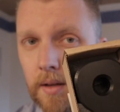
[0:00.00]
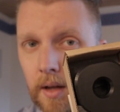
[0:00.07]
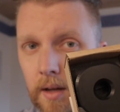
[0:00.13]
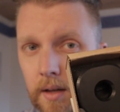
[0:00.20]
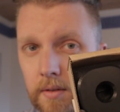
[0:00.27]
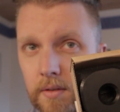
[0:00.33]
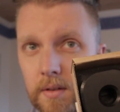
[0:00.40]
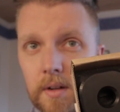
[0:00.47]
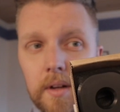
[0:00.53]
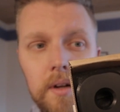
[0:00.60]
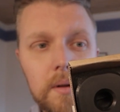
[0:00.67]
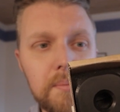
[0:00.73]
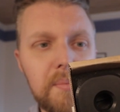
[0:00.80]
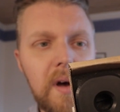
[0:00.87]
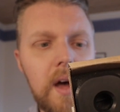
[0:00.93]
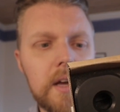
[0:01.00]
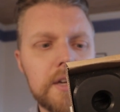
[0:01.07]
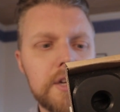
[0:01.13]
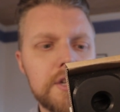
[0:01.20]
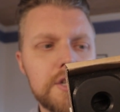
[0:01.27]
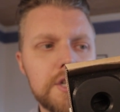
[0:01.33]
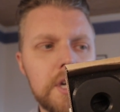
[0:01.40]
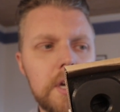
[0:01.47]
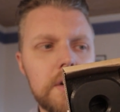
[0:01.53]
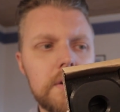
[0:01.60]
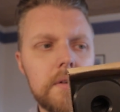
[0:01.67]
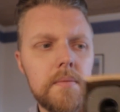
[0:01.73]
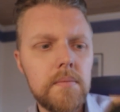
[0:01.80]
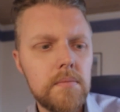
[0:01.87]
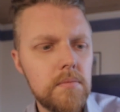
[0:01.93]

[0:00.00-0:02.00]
Nice little package here.